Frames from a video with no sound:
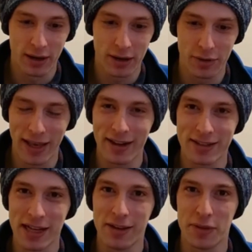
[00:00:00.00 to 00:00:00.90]
You cannot
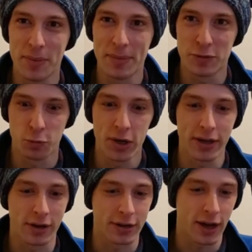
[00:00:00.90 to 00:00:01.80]
tell if the beam is
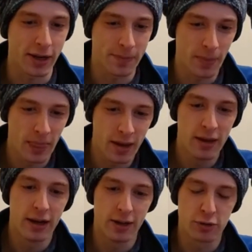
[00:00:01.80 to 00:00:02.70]
working or not.
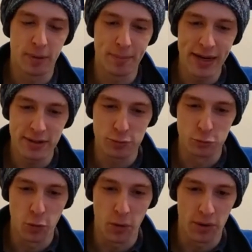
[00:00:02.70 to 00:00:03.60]
A tremendous
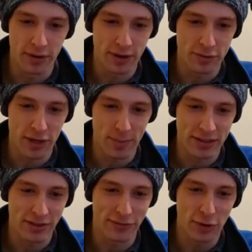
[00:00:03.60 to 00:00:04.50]
roar goes up
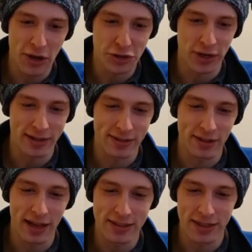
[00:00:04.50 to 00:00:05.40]
as the frost giant
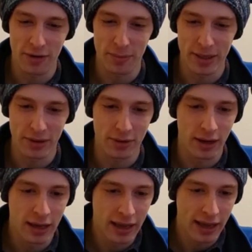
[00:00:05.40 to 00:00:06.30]
slides down the
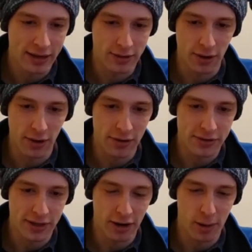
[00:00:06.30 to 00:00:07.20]
pillar and
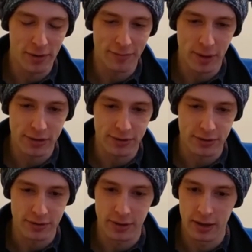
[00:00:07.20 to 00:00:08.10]
calls the army of
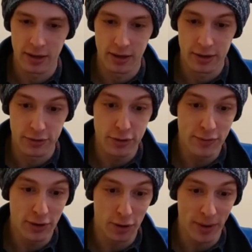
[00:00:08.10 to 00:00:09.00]
monsters. You're too
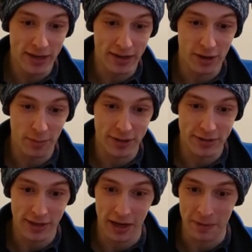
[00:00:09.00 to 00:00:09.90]
far away to hear what
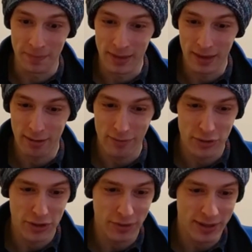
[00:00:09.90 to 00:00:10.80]
he's saying.
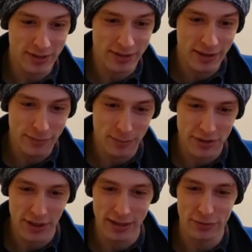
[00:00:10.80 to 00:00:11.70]
However, you can see from the
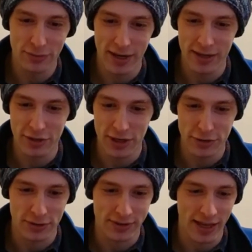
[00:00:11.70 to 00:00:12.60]
giant's frantic
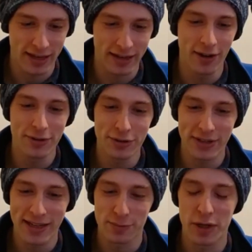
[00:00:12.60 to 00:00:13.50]
gestures that it
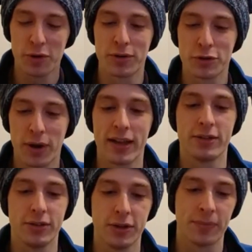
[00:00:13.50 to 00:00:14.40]
understands what you are trying
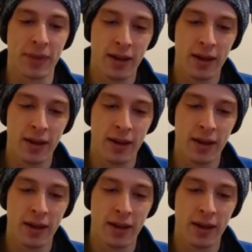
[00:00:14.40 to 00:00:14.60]
to do.